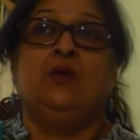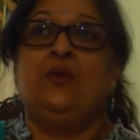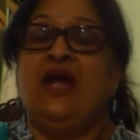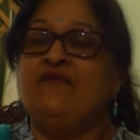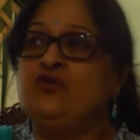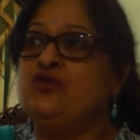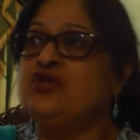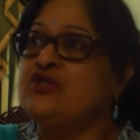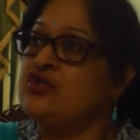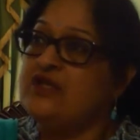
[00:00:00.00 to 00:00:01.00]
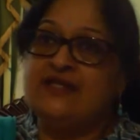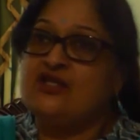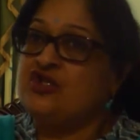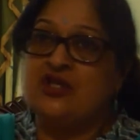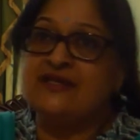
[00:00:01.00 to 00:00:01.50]
We have to
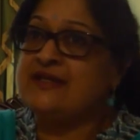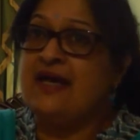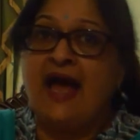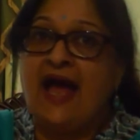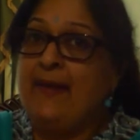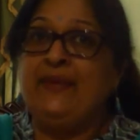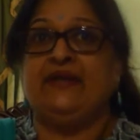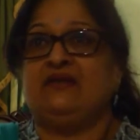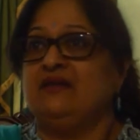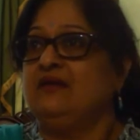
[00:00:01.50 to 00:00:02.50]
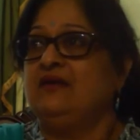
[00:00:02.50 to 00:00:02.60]
it's just a habit.